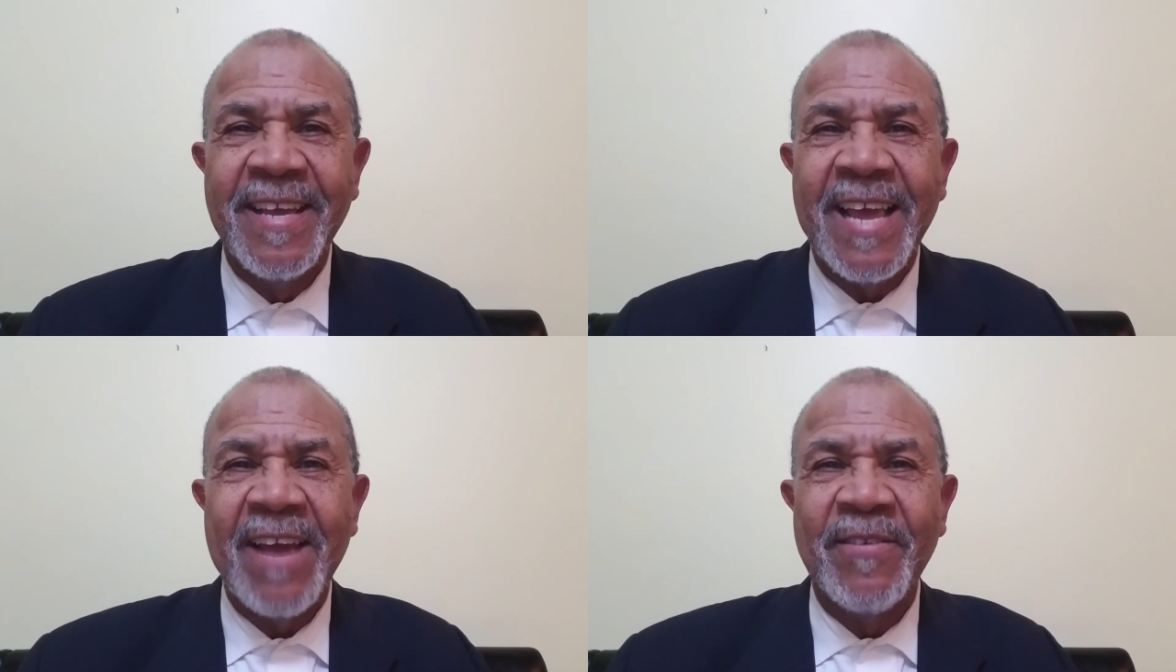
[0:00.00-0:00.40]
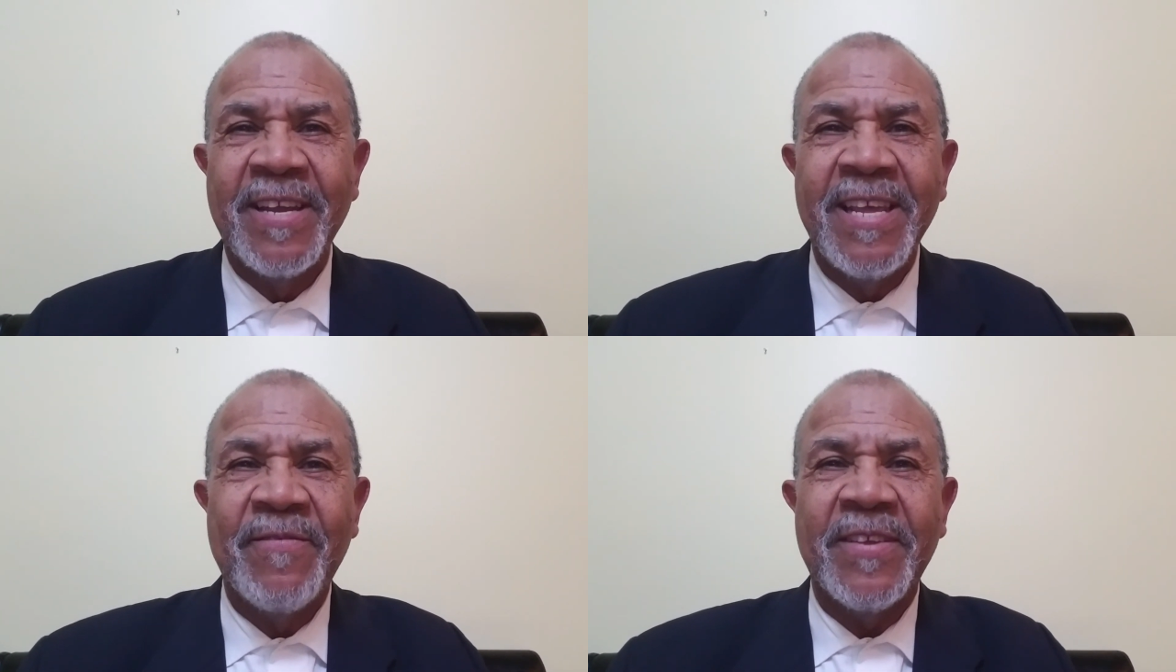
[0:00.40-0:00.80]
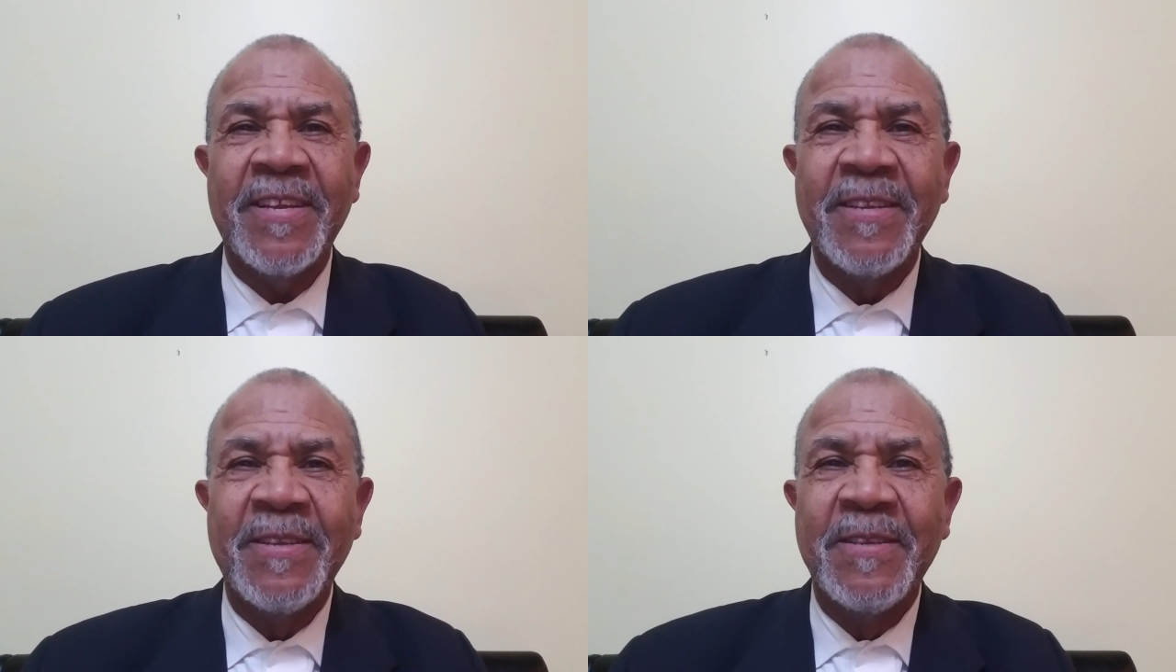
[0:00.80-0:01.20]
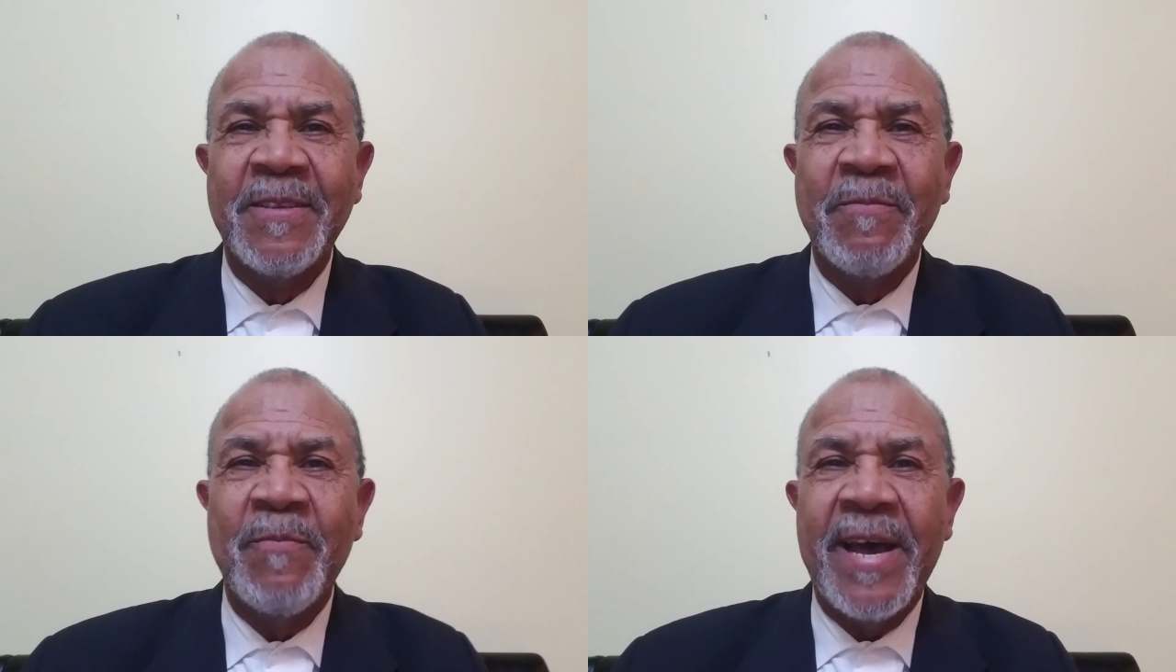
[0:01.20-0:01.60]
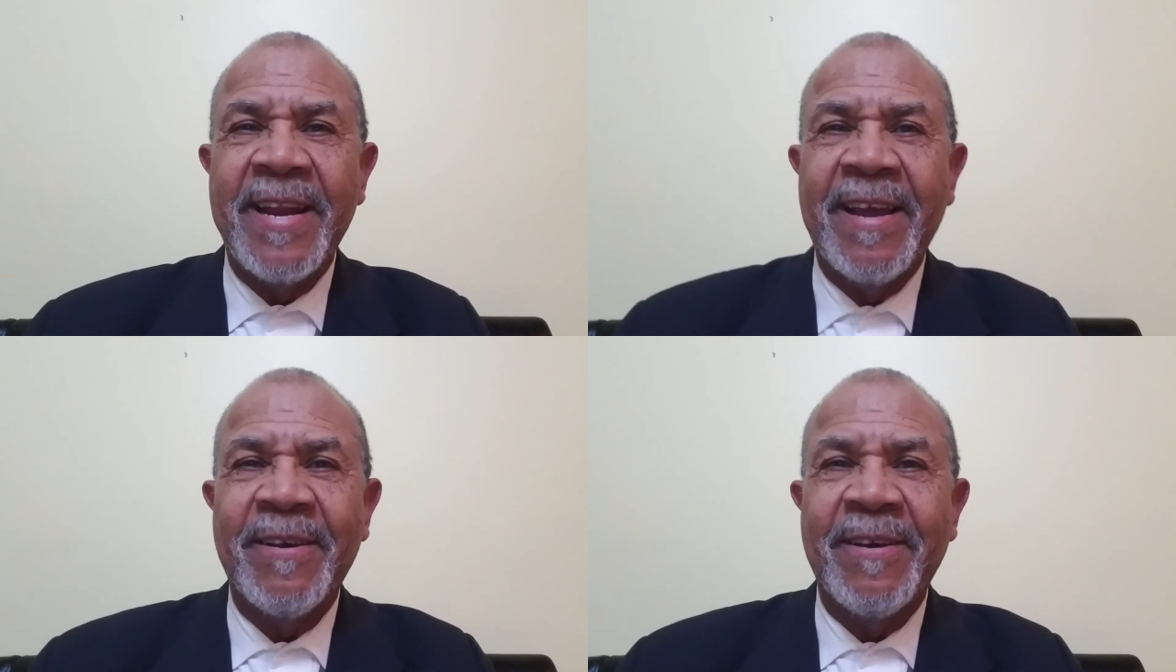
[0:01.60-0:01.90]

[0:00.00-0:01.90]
Have a good evening. Bye now.